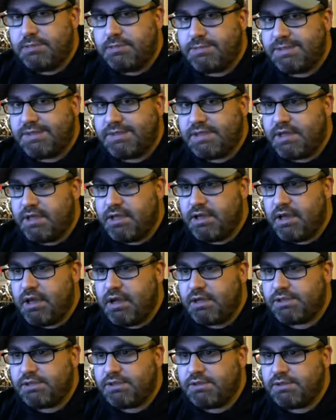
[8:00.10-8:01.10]
them sit.
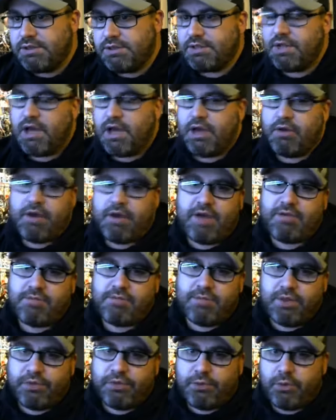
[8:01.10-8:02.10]
I also used a diode. I
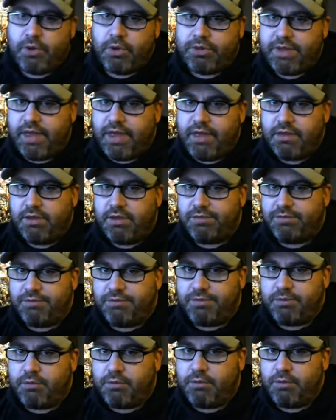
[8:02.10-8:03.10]
haven't been through
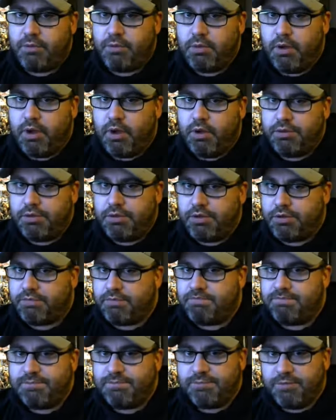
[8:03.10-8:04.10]
all the
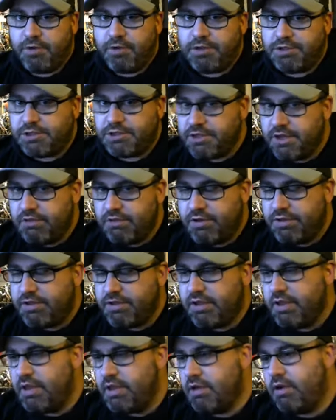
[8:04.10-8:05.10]
footage and
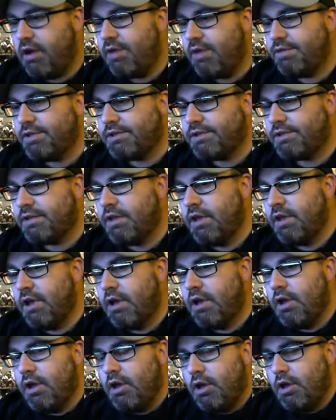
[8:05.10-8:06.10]
everything yet, obviously.
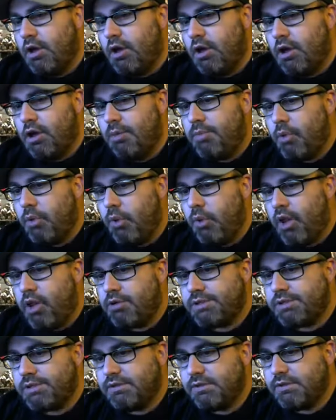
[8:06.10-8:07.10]
But while
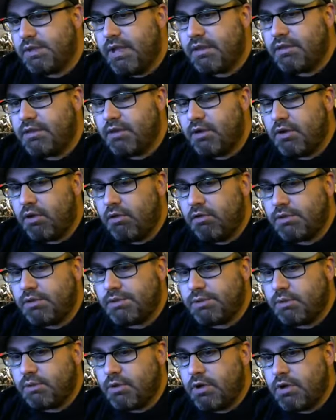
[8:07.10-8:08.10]
I was doing that, the
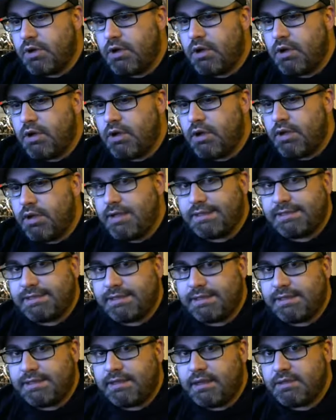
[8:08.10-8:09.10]
girls were
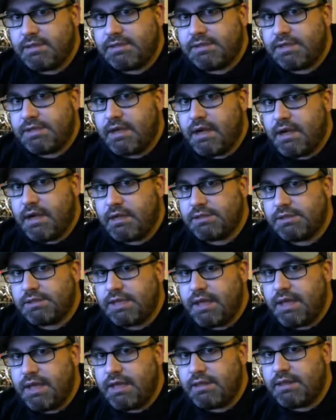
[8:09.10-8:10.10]
sitting downstairs
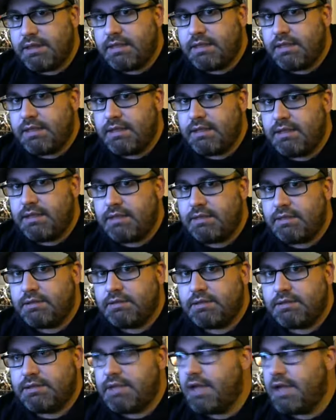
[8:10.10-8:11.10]
at the
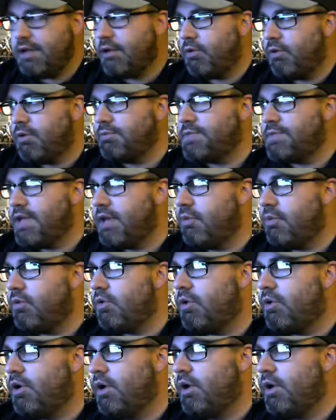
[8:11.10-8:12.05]
dining room table.